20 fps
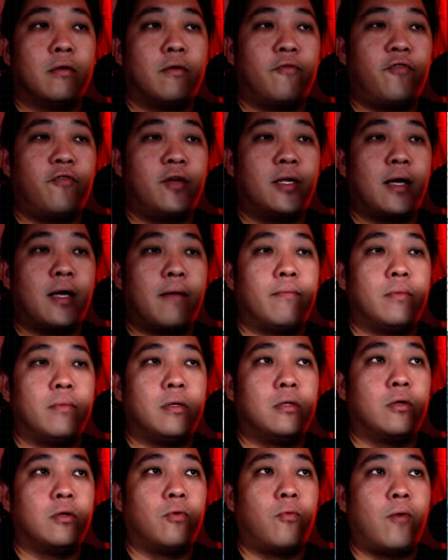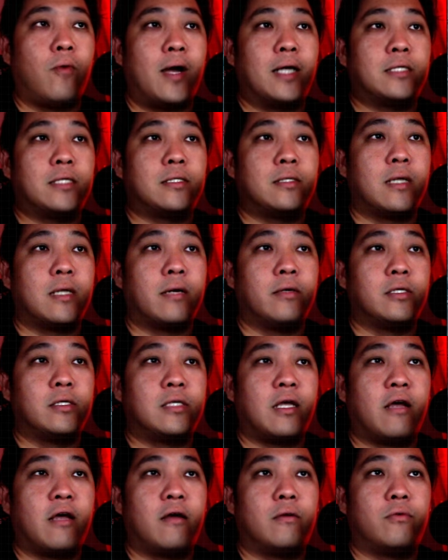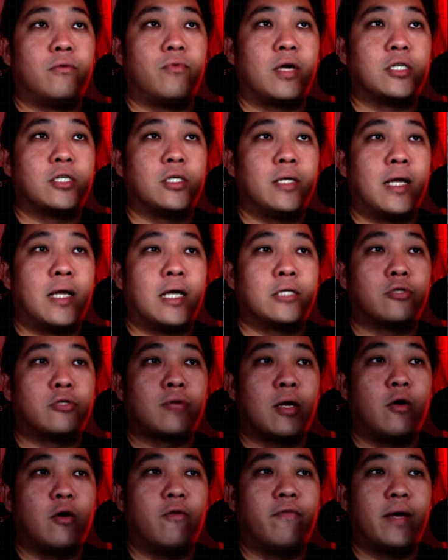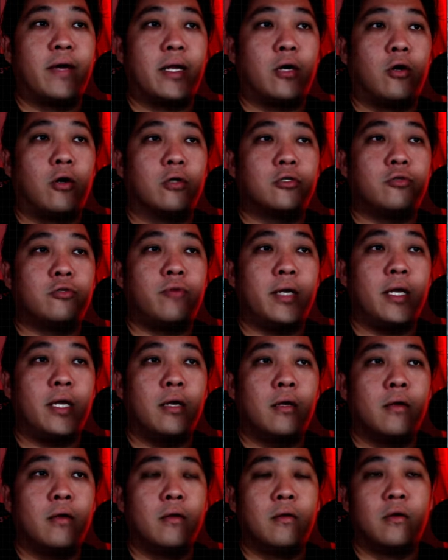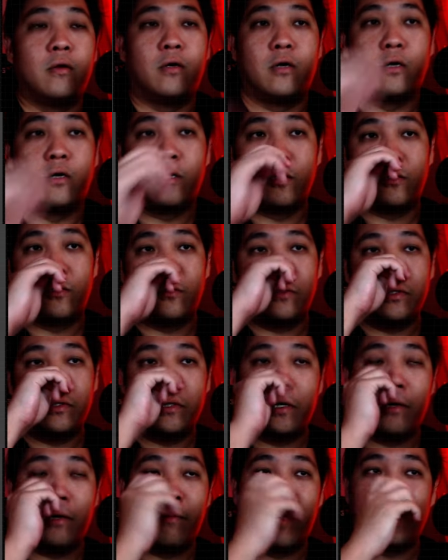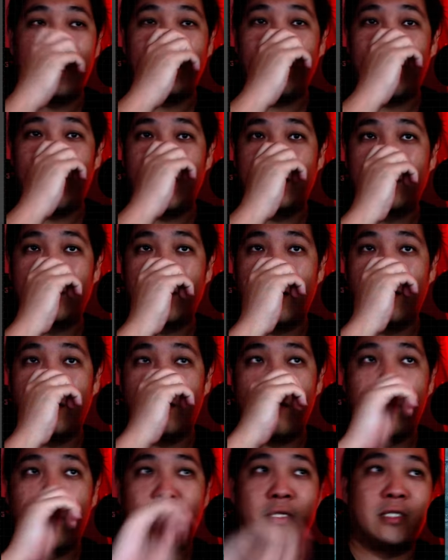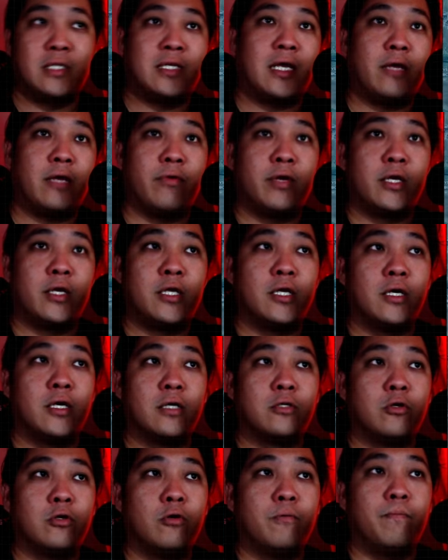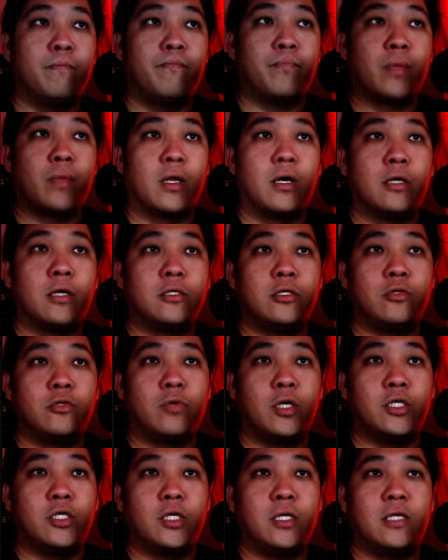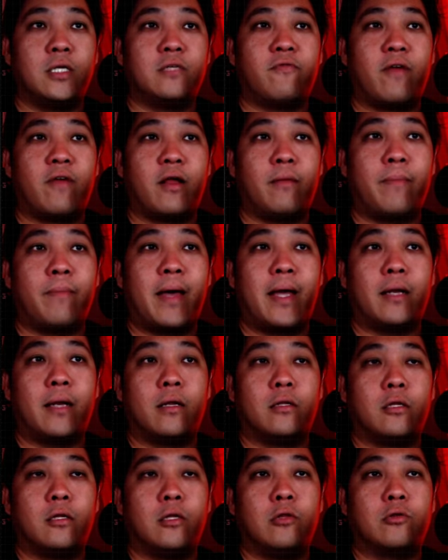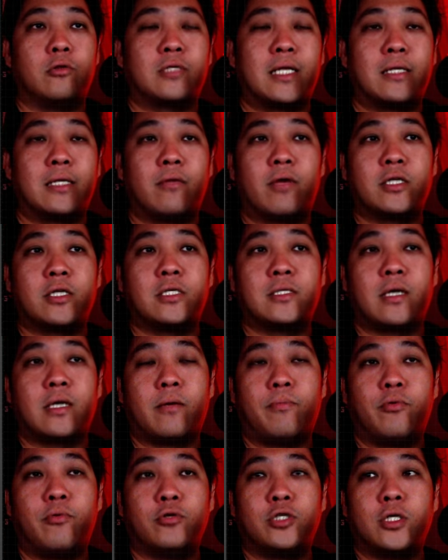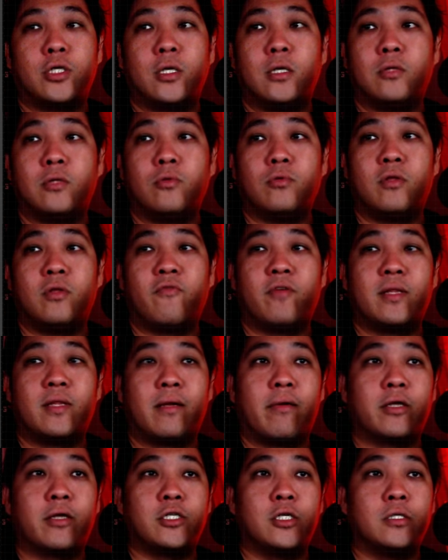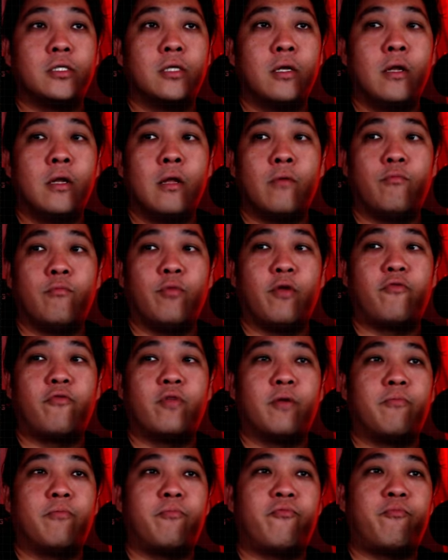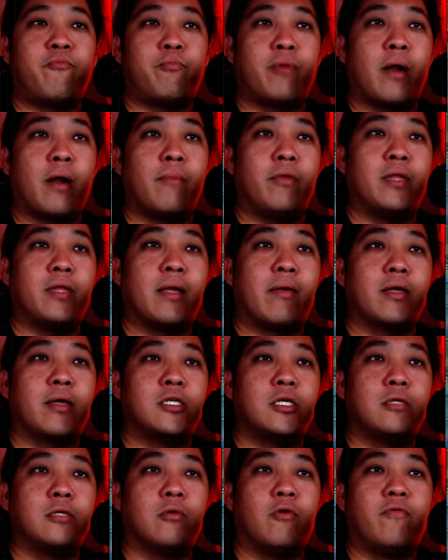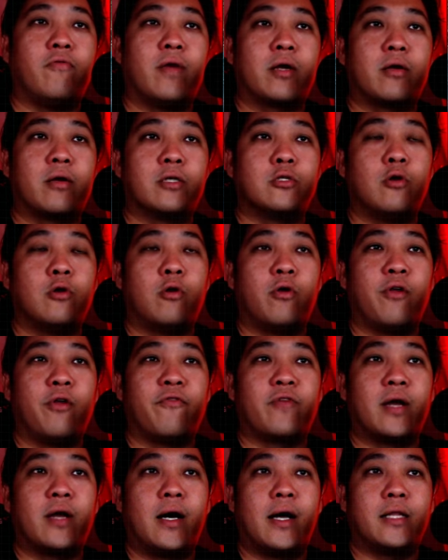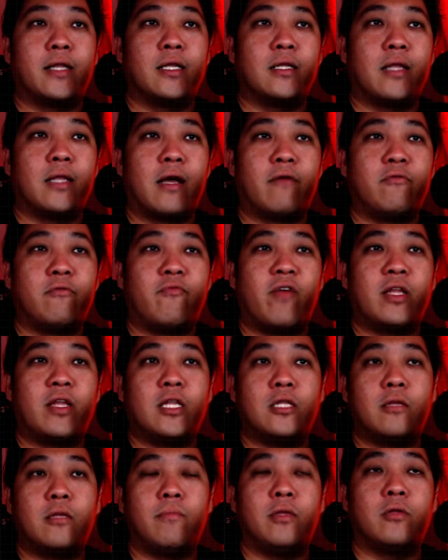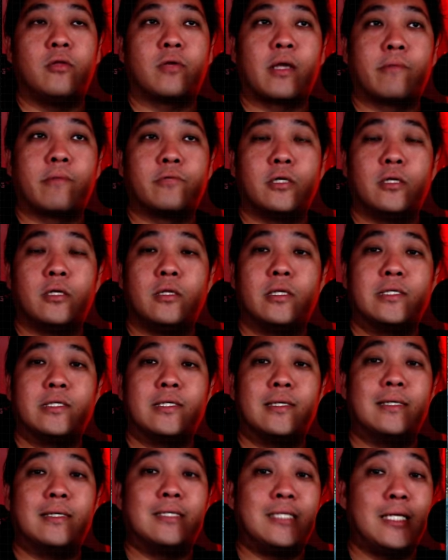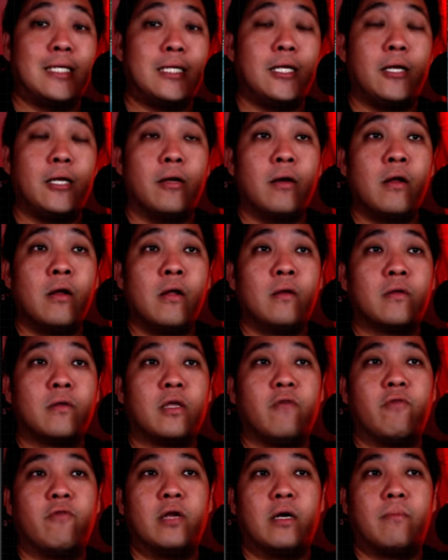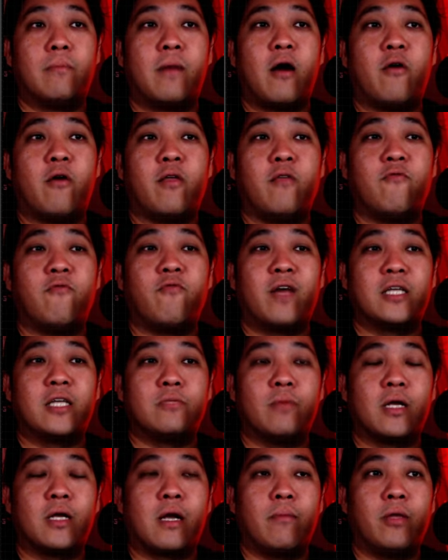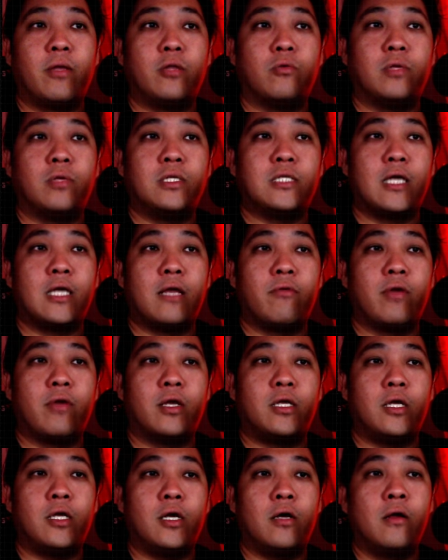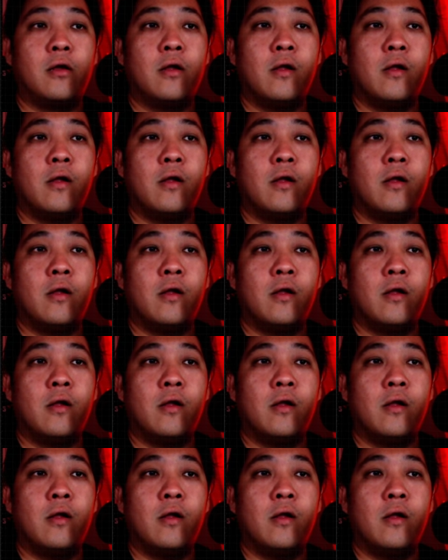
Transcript: Further up in the west, there is Russian airstrike over at Hostre, a massive airstrike around this area here. So situation is very bad. It looks like the Russians are pushing in two different directions, with the primary direction over at Krasnohorivka. I think they are very determined to capture this city, given the amount of investment coming to this area here.